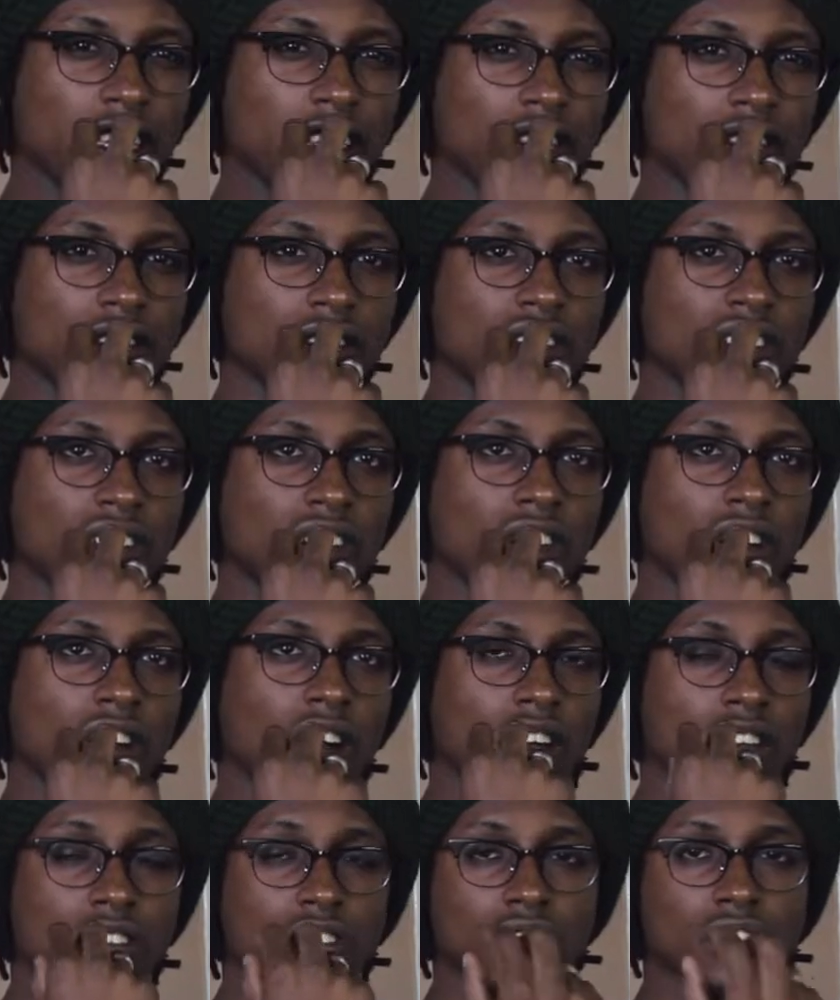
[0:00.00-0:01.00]
is
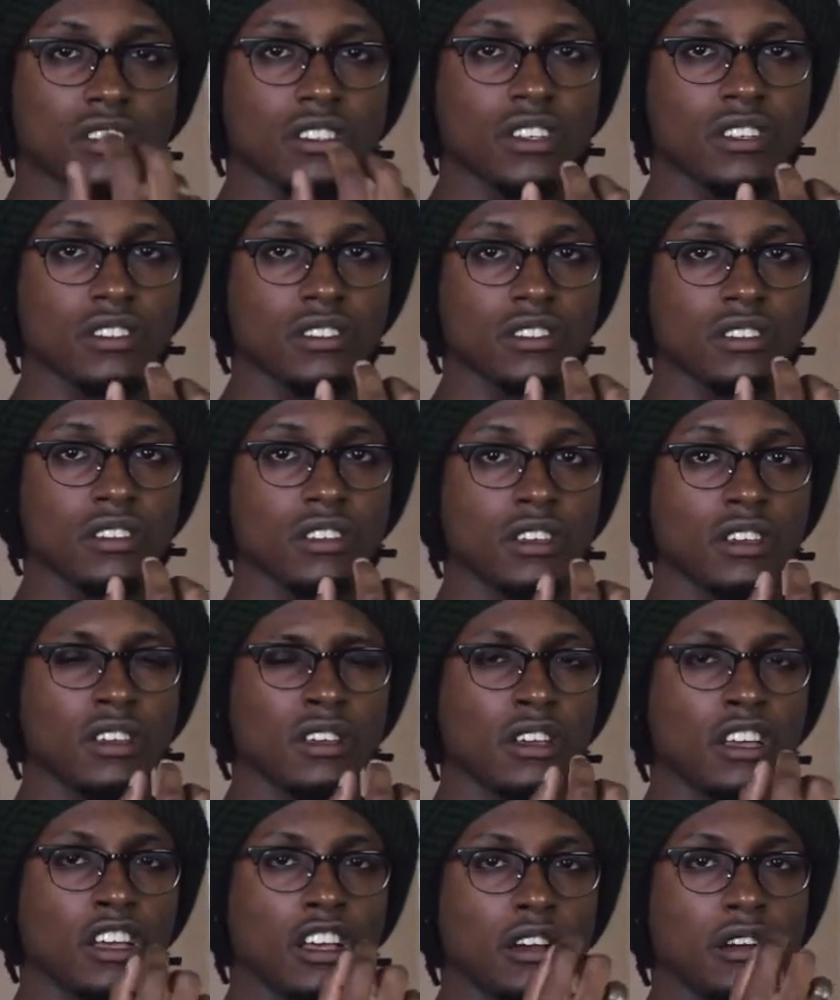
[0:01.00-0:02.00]
consciousness,
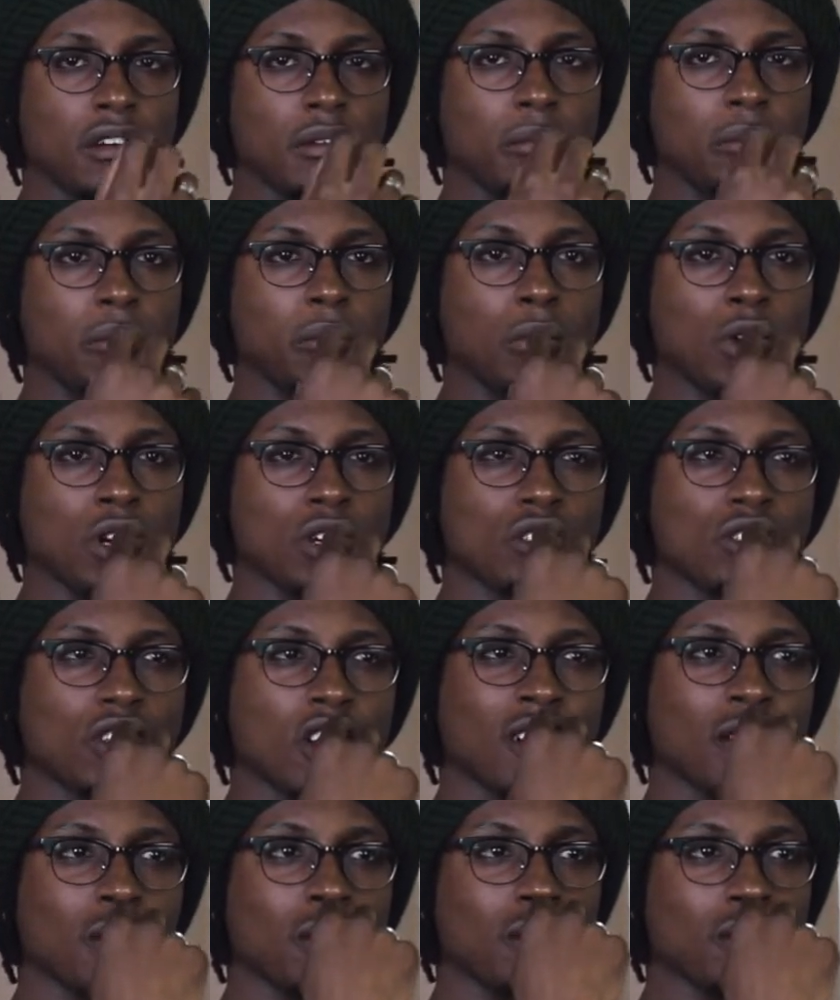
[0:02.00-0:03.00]
more
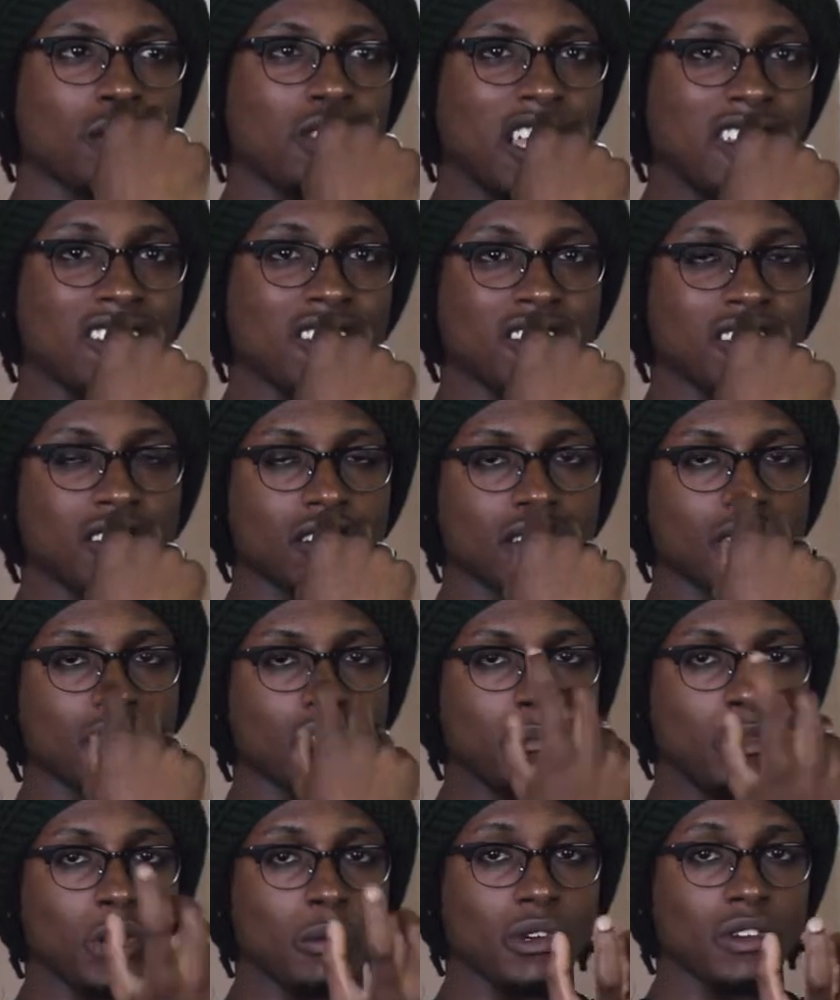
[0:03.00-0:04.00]
so than
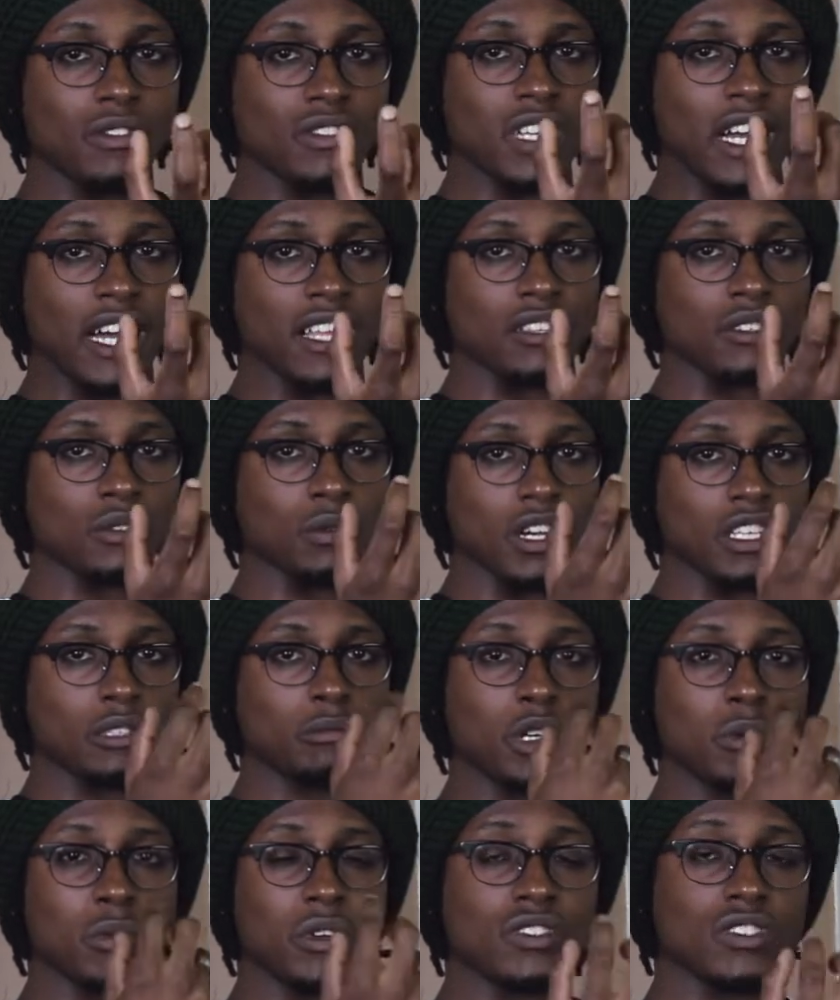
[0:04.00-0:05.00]
Moment of Silence
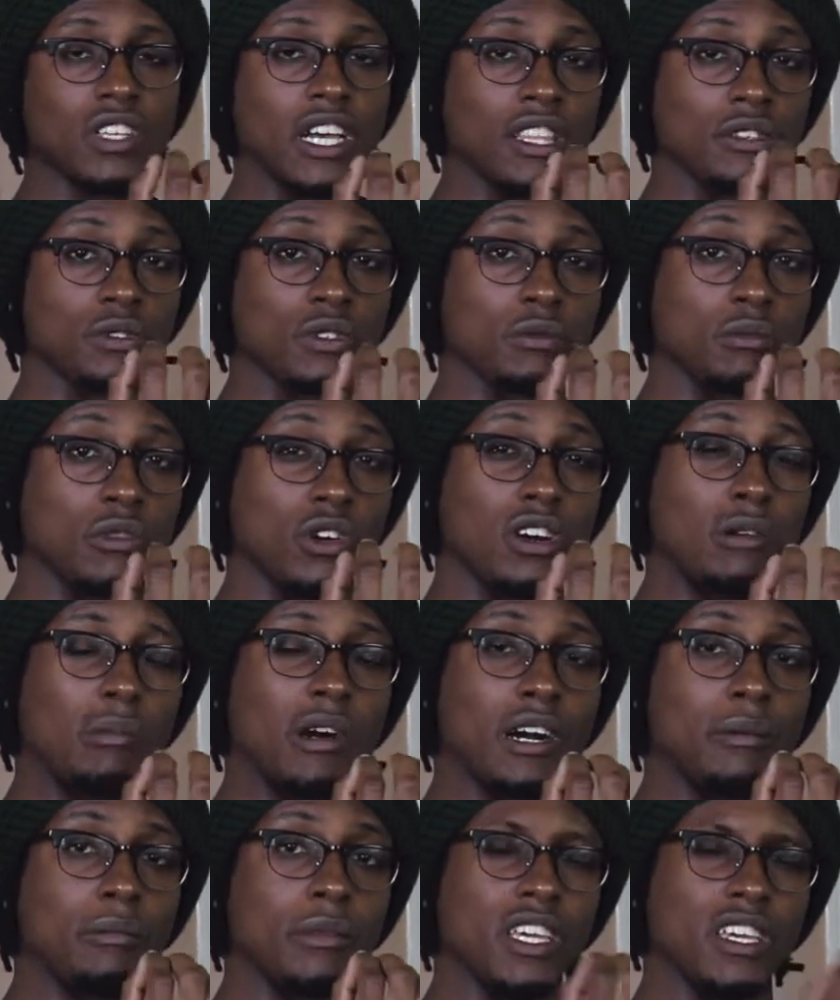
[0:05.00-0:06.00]
was. Moment of Silence was more
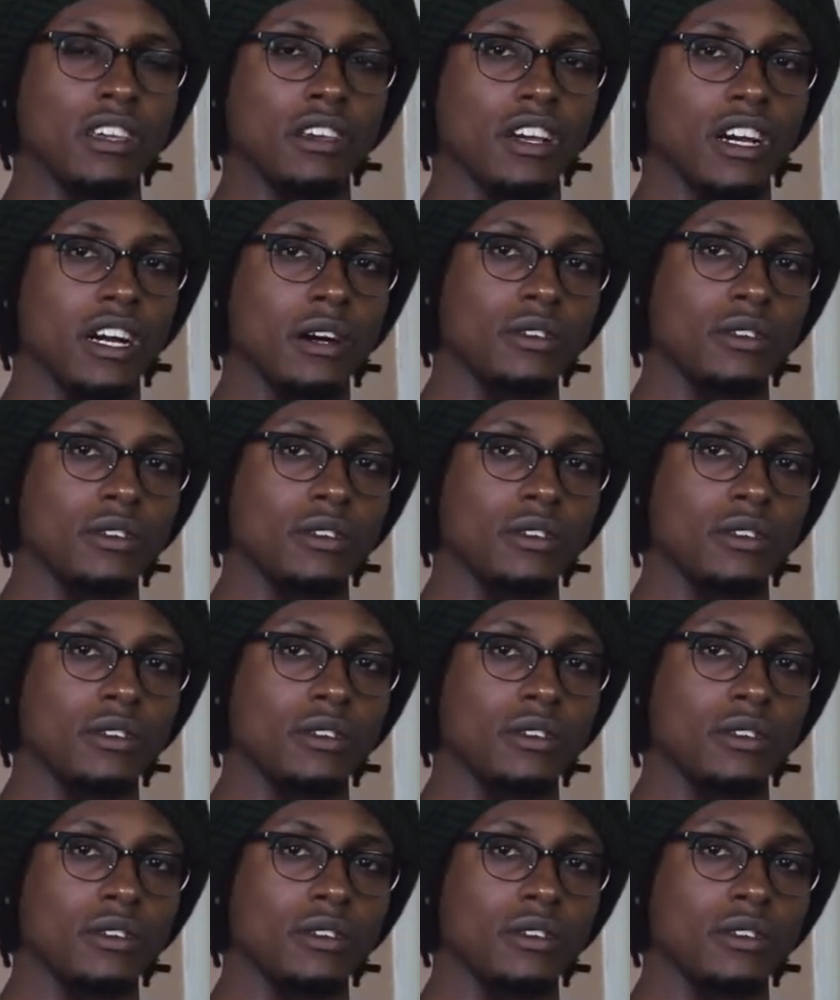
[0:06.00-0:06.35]
about me.